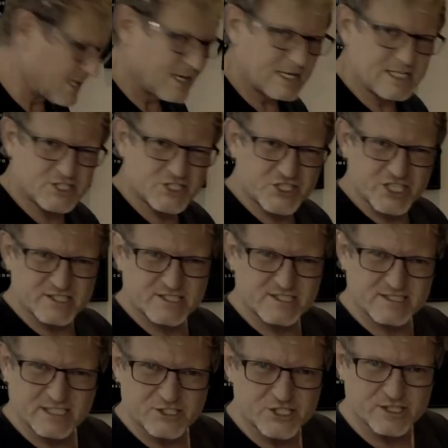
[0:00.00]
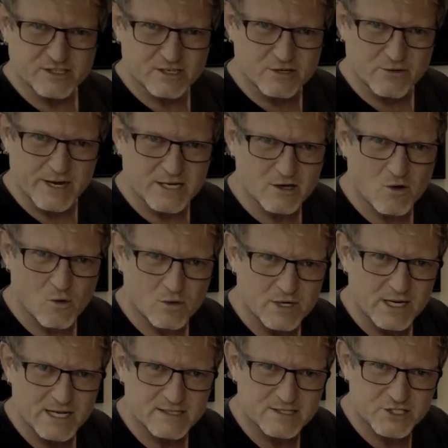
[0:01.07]
It is just such a great chord
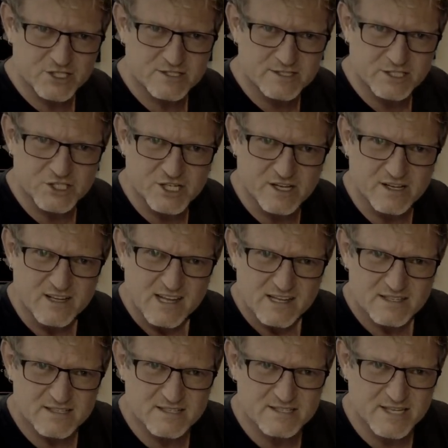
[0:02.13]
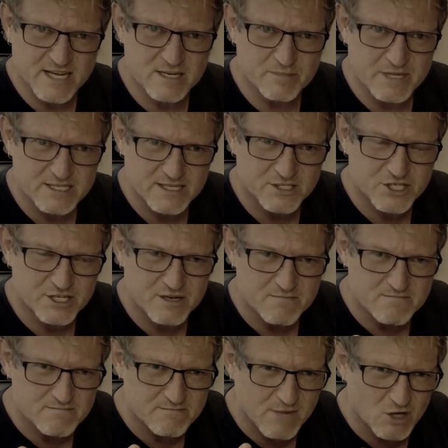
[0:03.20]
and has just such a statement, such an
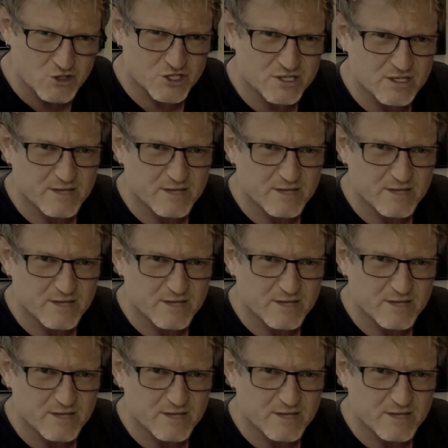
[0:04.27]
emotional,